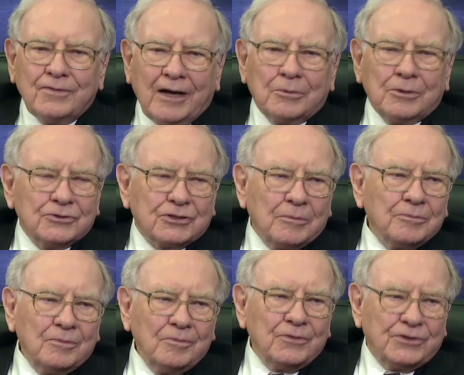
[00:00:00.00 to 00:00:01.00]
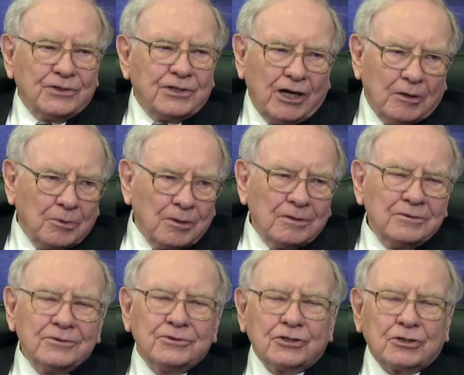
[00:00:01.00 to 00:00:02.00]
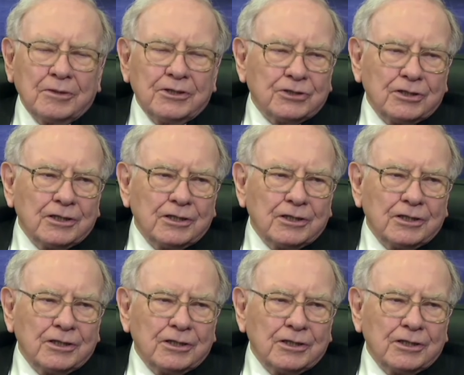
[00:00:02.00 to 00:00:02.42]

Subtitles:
I were in some terrible situation